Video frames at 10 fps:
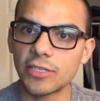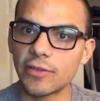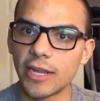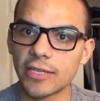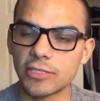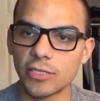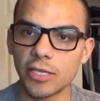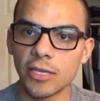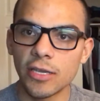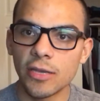So you could
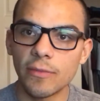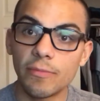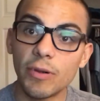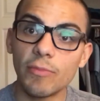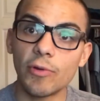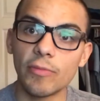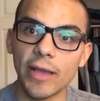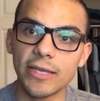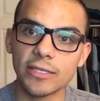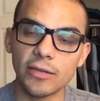actually put more
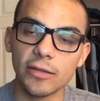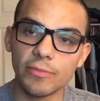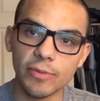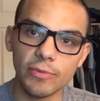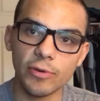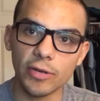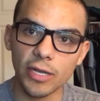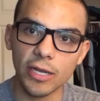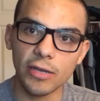mass on, put more